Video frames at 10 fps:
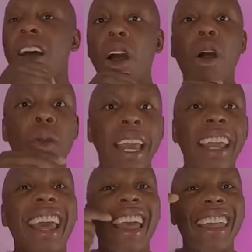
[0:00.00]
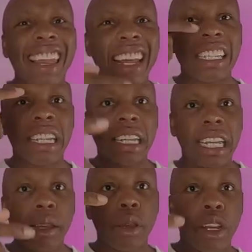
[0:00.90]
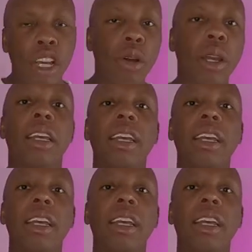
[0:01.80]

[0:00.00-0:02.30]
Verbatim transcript: Okay, let's keep going.